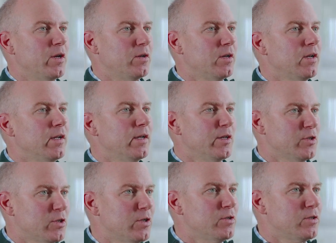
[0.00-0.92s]
could clearly
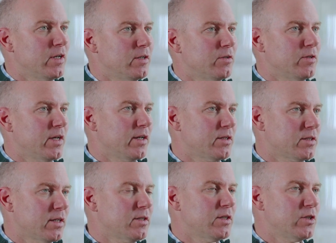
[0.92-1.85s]
associate on the
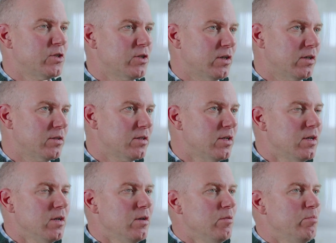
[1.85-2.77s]
anesthetic chart.
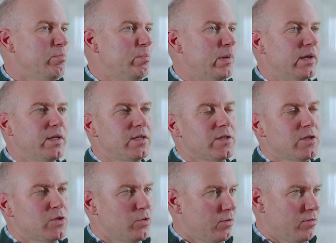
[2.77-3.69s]
But
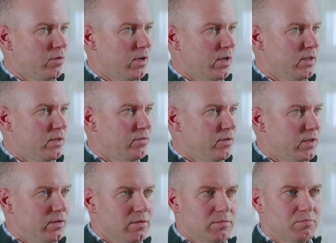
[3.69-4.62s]
anaesthetists do a variety of
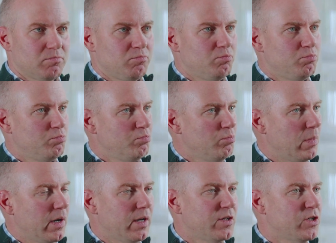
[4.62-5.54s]
things.
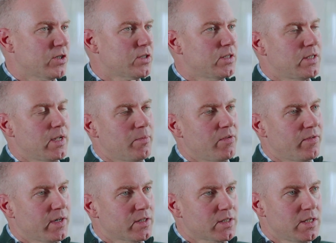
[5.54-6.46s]
Might adjust the depth of
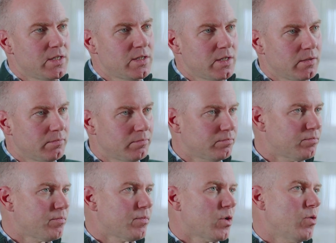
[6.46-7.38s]
anesthesia,
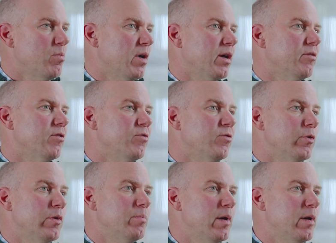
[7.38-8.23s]
might give a fluid